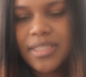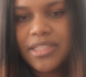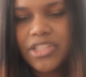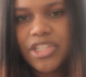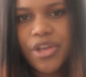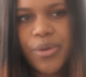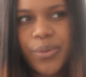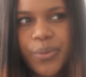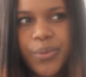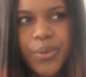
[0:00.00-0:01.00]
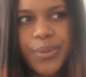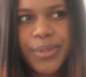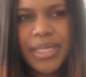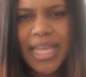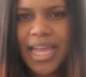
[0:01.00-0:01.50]
So
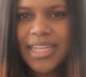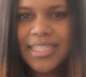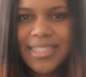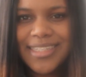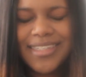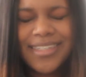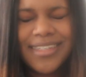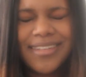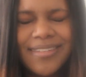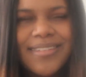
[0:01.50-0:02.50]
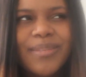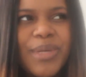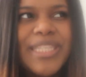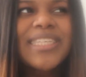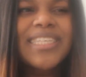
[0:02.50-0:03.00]
yeah,
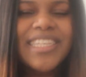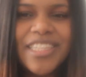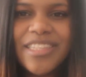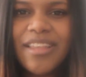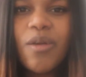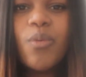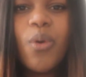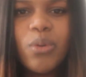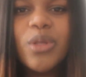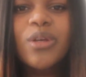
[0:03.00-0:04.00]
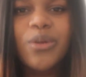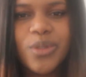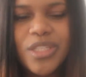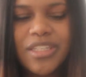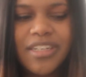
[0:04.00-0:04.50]
basically it's a roller
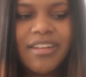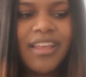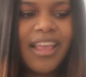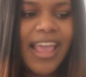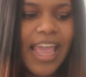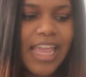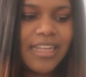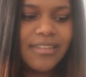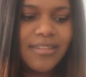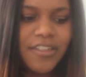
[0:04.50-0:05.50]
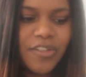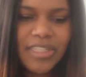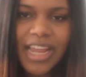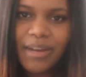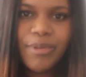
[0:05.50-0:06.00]
coaster, and you
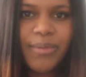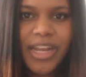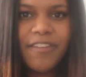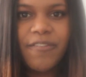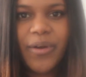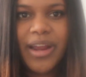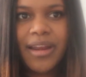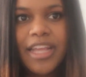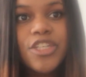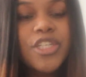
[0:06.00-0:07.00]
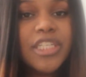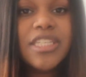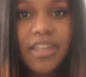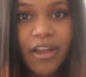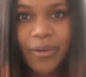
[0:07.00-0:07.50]
just got to be ready for it. And
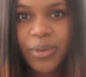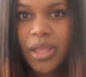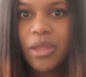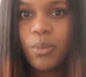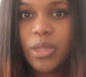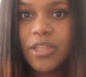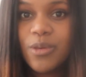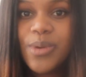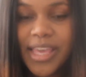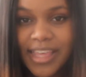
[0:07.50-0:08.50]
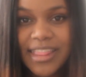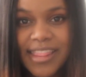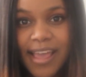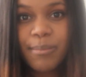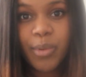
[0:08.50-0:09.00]
just know, when you
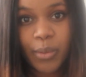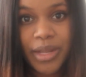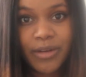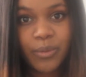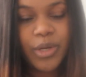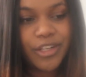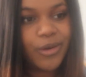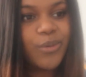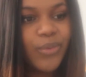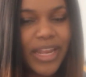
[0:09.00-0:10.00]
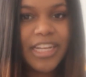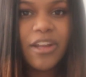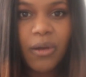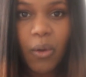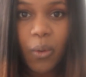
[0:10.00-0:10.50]
hit that point where you're ready
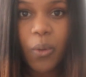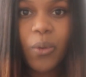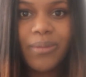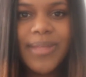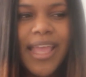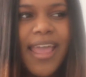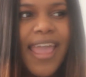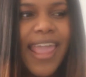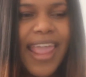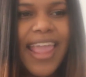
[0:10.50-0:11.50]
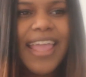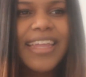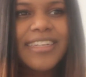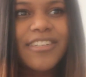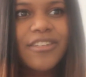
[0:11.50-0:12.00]
to go home
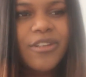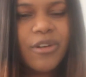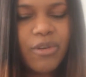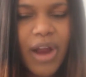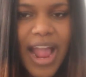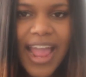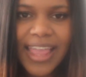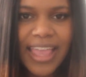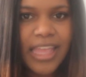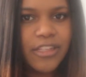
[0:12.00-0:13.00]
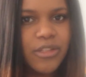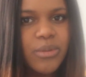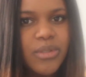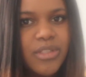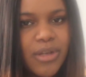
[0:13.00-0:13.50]
and you're crying and
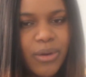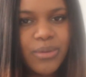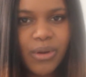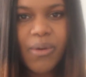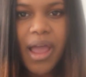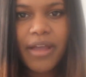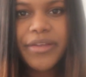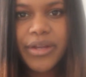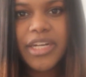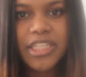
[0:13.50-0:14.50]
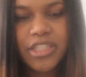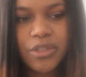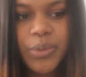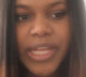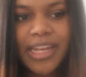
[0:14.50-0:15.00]
you don't know how you're gonna
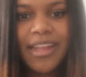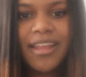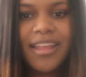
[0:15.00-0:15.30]
do it,